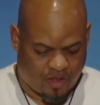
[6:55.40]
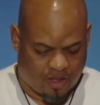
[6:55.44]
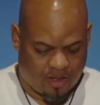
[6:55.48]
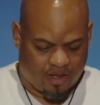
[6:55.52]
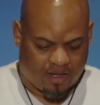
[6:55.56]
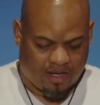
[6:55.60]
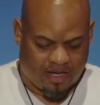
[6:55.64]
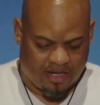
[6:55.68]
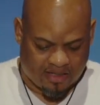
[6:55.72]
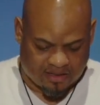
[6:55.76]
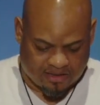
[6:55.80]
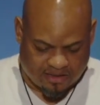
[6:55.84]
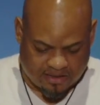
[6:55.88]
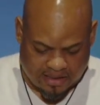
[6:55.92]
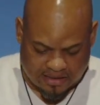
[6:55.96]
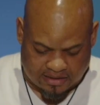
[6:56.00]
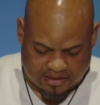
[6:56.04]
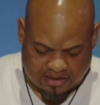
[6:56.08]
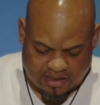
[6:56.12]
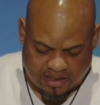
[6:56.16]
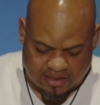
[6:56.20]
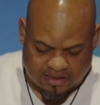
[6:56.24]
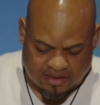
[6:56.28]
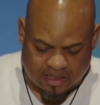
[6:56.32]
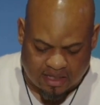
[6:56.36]
And it says
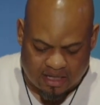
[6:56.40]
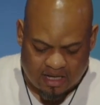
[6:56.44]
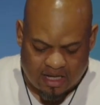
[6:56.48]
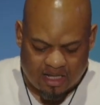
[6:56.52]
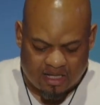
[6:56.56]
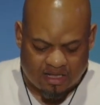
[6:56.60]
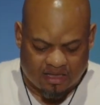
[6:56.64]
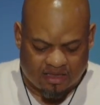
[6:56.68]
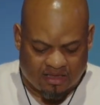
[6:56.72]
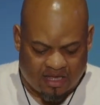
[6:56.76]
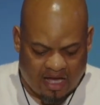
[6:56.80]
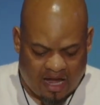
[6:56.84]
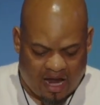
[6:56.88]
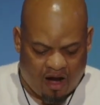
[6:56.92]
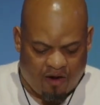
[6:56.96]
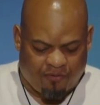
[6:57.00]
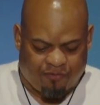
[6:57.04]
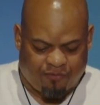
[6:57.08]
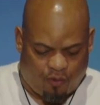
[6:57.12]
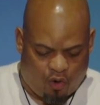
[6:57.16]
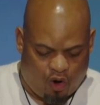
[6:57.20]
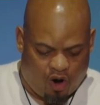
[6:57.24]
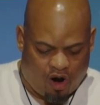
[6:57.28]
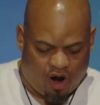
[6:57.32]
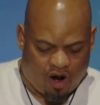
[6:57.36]
this
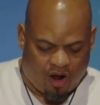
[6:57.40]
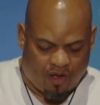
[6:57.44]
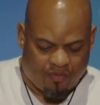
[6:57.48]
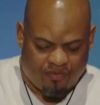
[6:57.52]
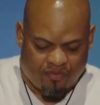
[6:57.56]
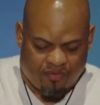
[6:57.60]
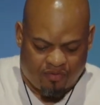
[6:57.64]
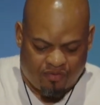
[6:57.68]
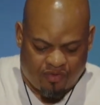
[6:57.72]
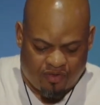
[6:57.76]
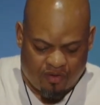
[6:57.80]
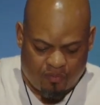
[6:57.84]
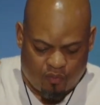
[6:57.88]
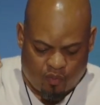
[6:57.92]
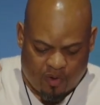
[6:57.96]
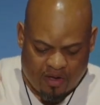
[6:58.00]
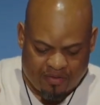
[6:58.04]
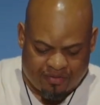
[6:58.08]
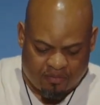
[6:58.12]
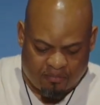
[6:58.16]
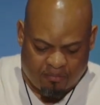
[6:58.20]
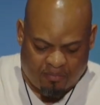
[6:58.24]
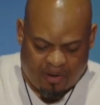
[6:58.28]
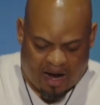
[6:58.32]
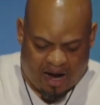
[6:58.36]
Therefore, with
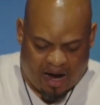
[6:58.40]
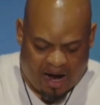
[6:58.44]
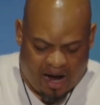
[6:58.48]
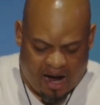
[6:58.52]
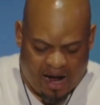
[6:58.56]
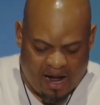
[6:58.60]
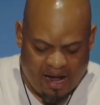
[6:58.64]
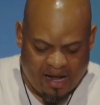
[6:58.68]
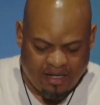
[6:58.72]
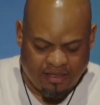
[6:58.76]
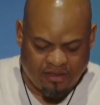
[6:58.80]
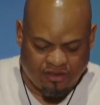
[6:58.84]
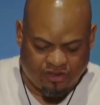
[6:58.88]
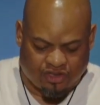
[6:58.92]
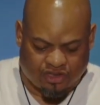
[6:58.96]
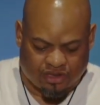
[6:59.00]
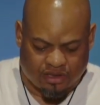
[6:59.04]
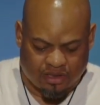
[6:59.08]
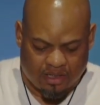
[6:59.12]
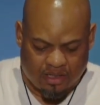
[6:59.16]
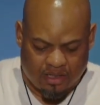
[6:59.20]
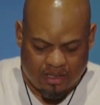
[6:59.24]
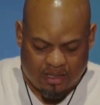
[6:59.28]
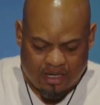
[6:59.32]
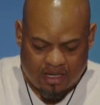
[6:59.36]
minds
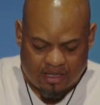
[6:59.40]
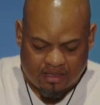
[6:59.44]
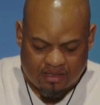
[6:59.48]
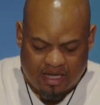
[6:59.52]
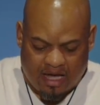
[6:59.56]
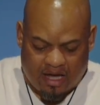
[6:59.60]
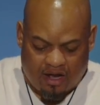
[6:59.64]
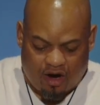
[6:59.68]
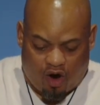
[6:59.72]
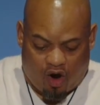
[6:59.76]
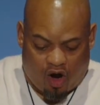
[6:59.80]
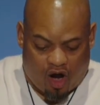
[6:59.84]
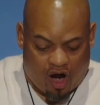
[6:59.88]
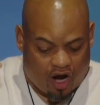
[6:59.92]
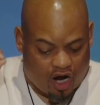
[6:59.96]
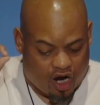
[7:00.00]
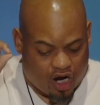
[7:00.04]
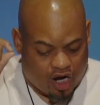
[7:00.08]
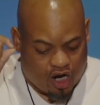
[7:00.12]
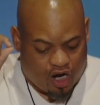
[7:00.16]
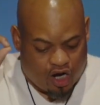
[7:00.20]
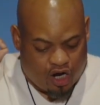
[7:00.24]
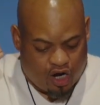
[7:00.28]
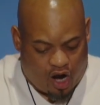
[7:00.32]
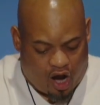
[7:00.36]
that are
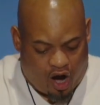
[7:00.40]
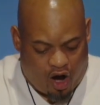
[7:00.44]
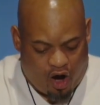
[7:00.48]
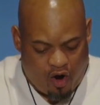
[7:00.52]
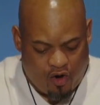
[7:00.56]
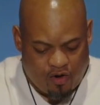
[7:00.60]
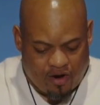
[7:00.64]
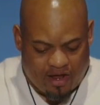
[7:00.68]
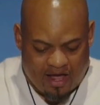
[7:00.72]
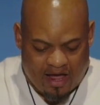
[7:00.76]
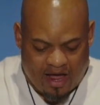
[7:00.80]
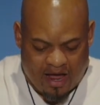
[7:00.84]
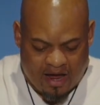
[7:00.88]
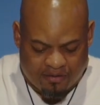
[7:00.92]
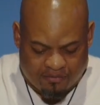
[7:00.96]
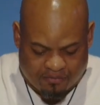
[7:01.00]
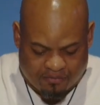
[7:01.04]
alert and